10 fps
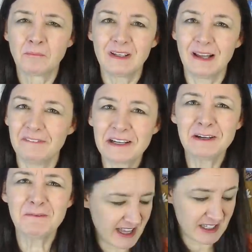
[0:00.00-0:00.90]
Loving
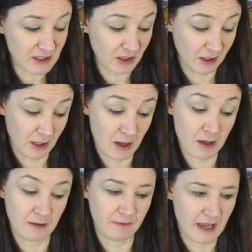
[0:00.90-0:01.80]
it. There's not a
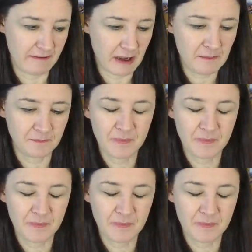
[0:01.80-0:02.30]
lot of flavour.